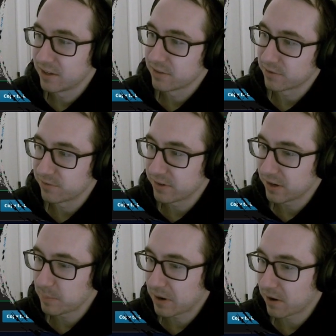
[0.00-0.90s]
So very
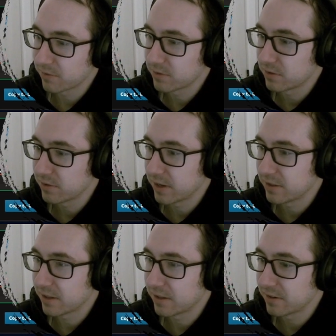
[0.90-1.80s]
powerful. And
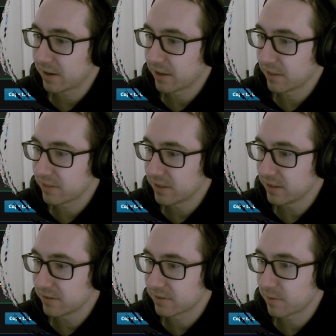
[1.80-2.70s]
then I think
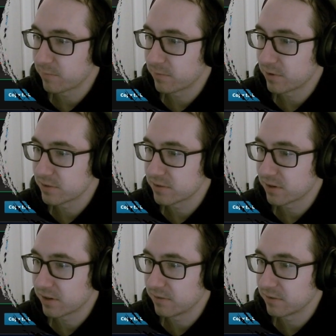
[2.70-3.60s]
some versions are
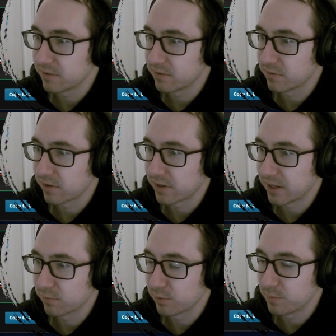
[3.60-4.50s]
even
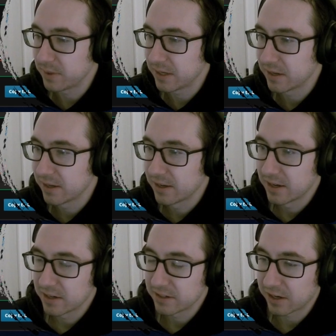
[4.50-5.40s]
running Ruby
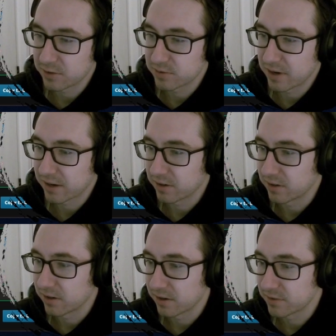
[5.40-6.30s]
pairing
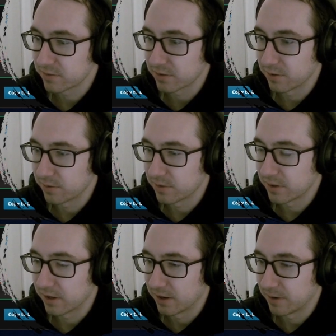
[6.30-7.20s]
tracker. So
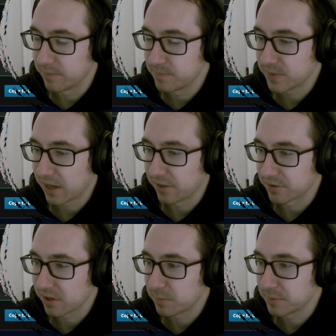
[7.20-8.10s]
yeah, there's a
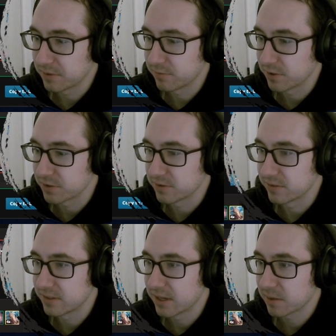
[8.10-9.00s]
couple different versions of the
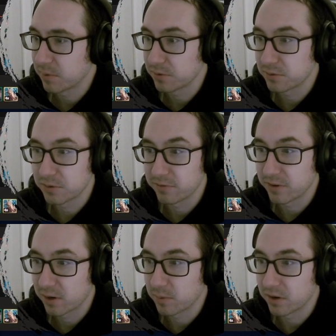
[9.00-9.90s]
deck, both doing
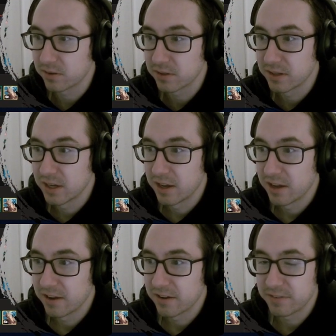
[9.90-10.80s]
very well.
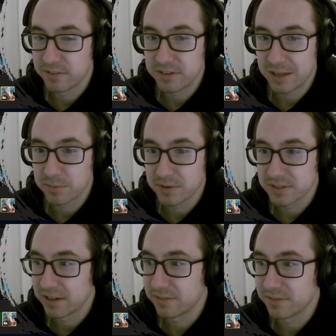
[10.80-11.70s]

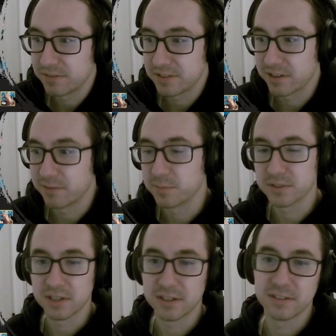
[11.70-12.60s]
58%,
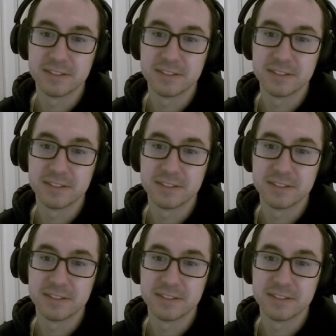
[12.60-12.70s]
57%.